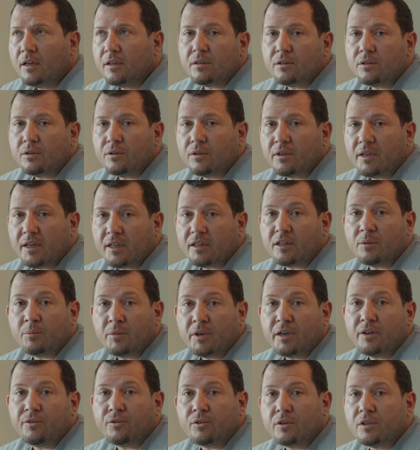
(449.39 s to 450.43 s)
to get the
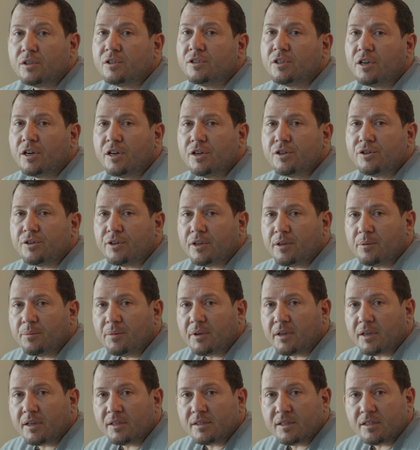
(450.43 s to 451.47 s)
money for the surgery
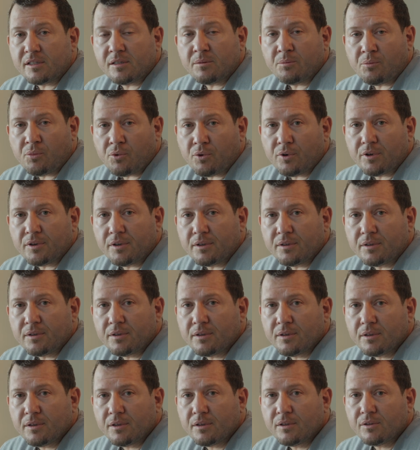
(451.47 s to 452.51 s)
because it's important
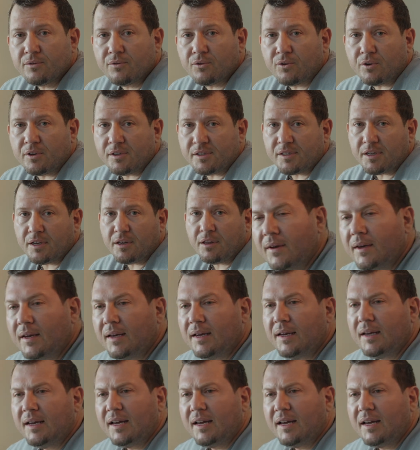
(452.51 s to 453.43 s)
for his health.